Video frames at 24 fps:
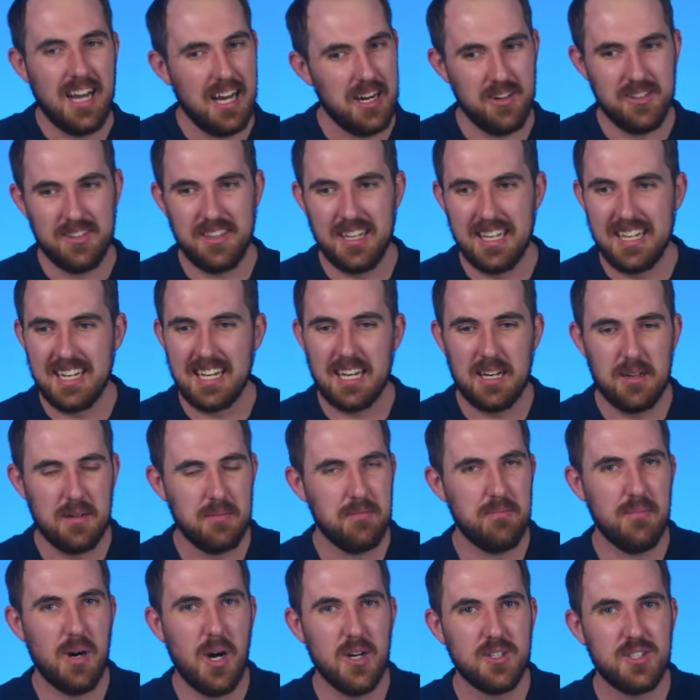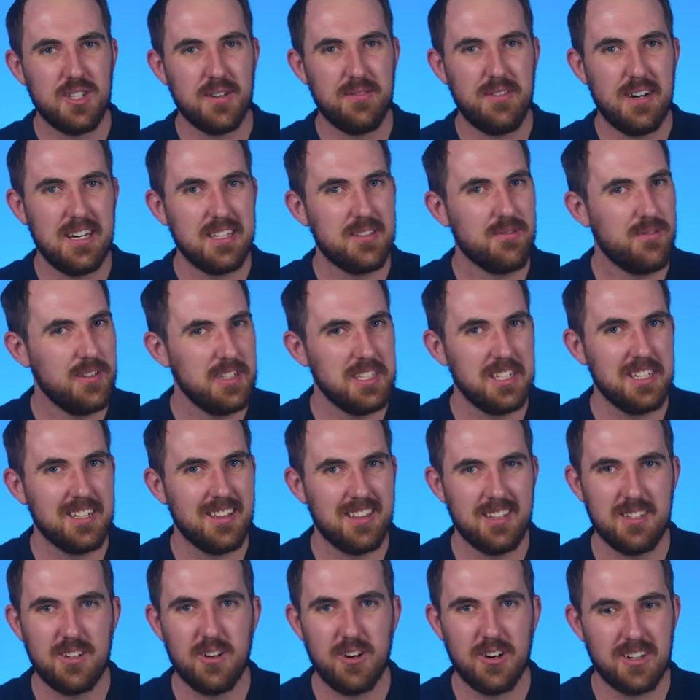I don't think most of us visit
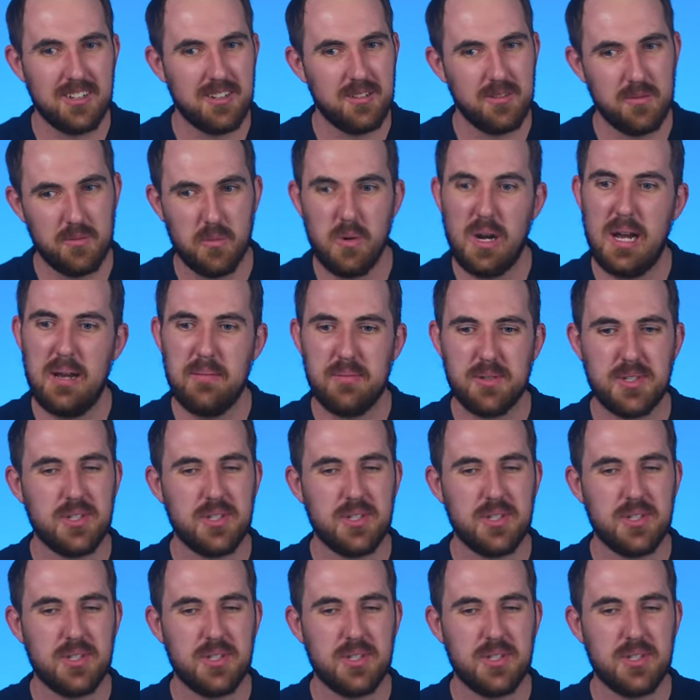the dark web,